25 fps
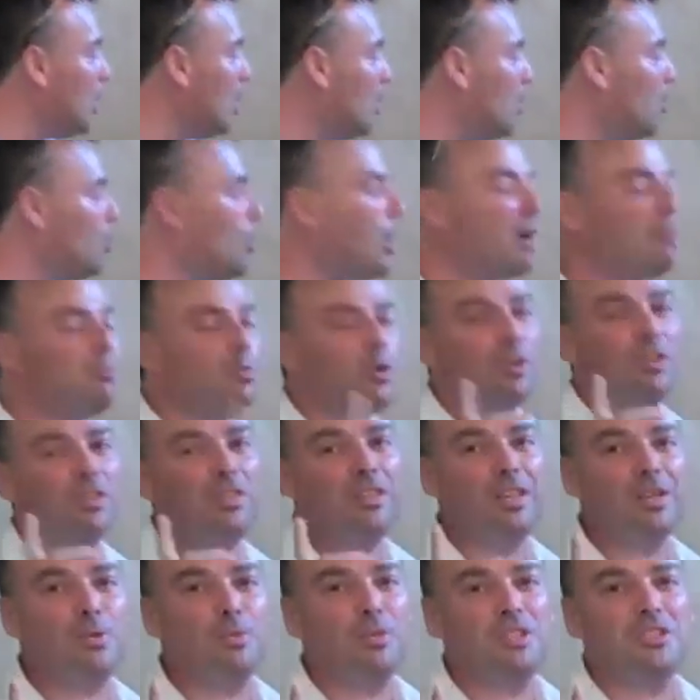One more
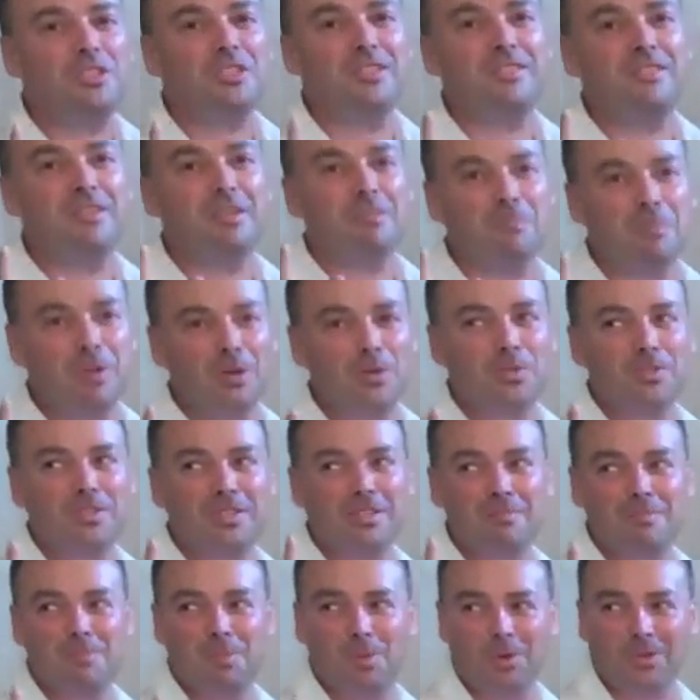thing, which is the most
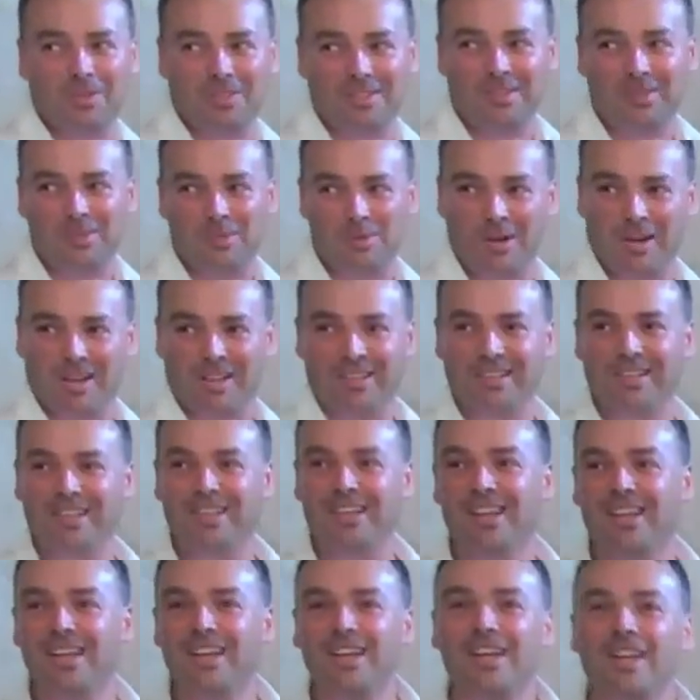important one.
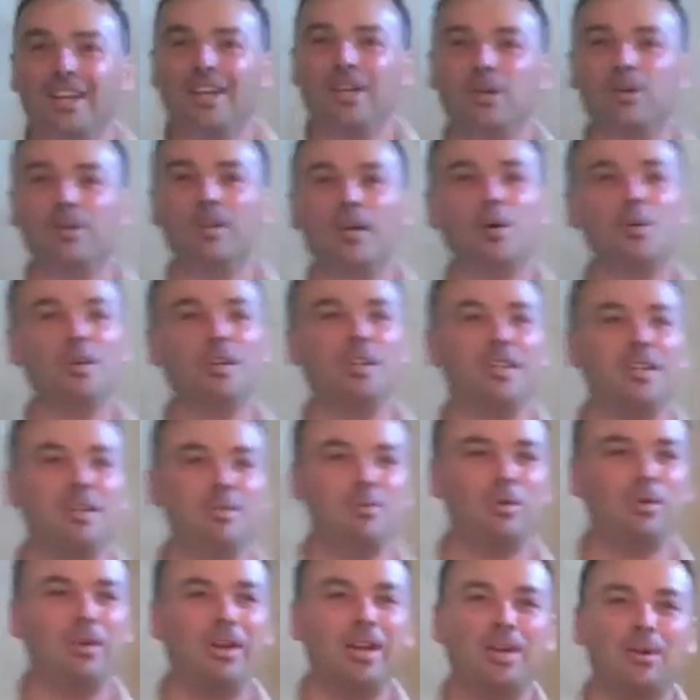You know, in
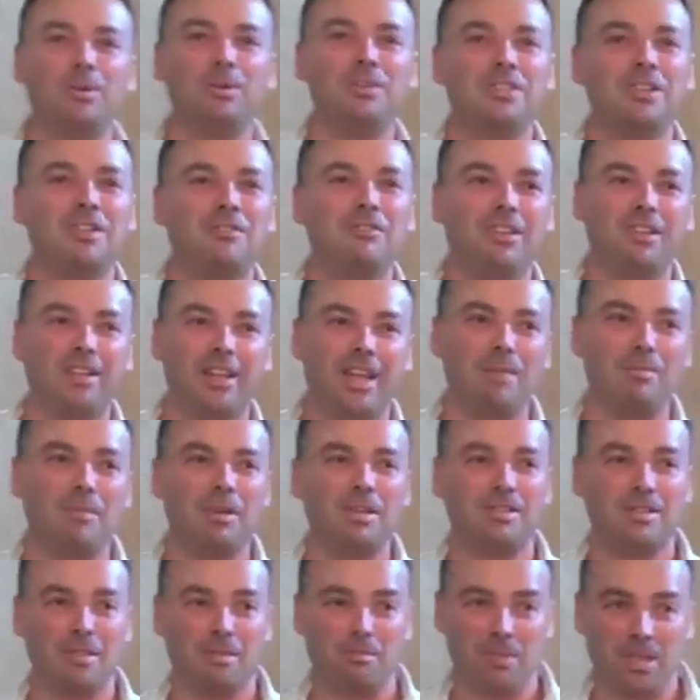Hebrew language, every name
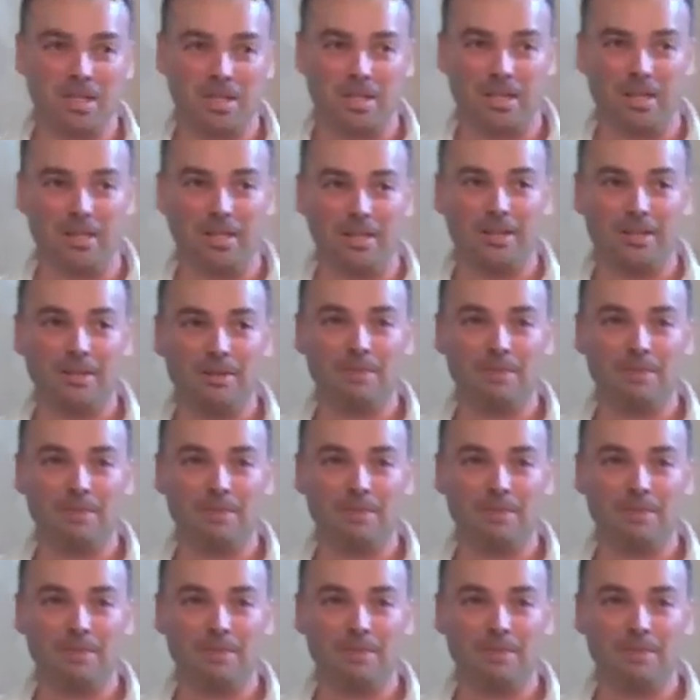has a meaning.